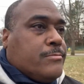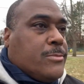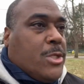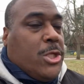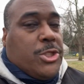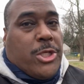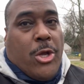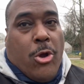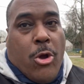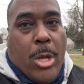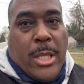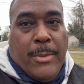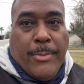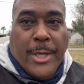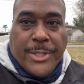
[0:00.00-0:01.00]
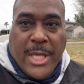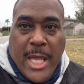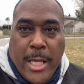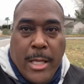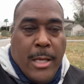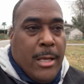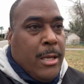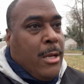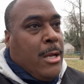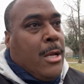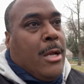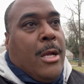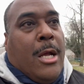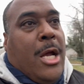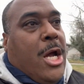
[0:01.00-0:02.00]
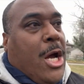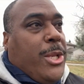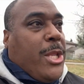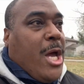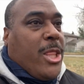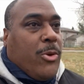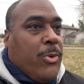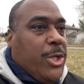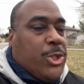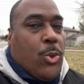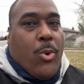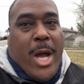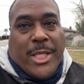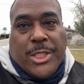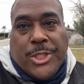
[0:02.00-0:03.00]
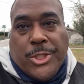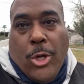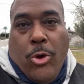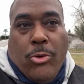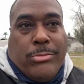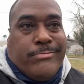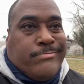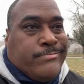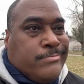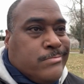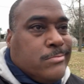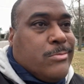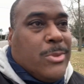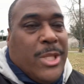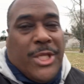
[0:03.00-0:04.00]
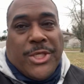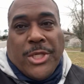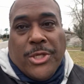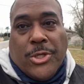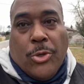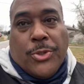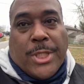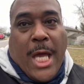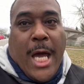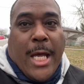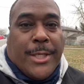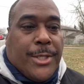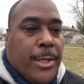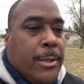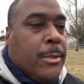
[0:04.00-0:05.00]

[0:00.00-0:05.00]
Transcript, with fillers: It's still early, but they, another reason why I just don't listen to those guys.